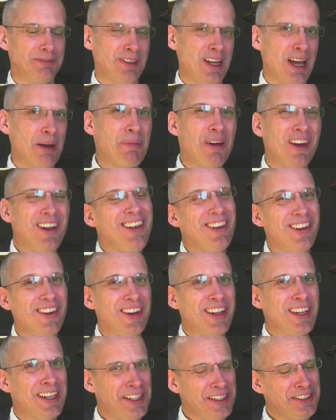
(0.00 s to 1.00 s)
Am I
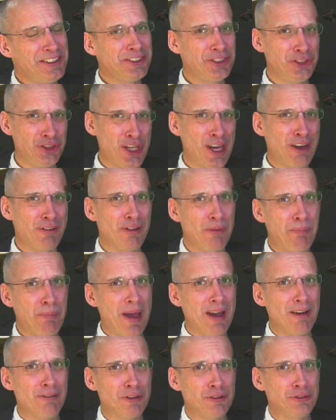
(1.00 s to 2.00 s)
likely to share a
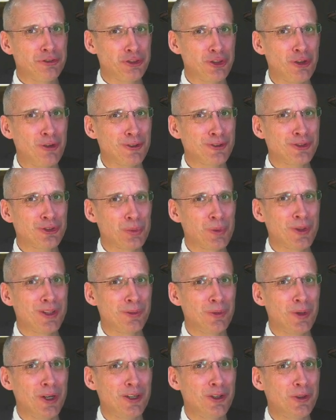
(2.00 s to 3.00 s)
pair of socks with the
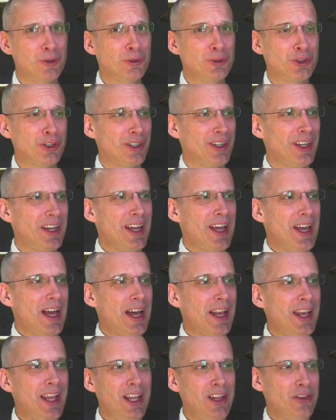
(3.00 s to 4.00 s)
world?
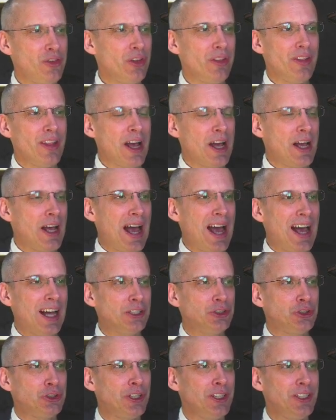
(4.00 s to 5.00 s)
And isn't that
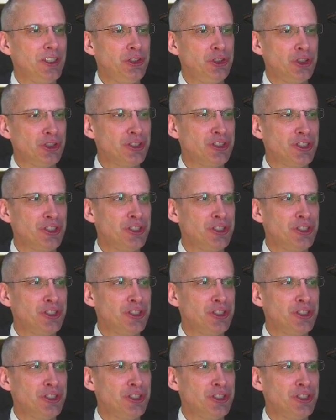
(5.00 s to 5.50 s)
actually just a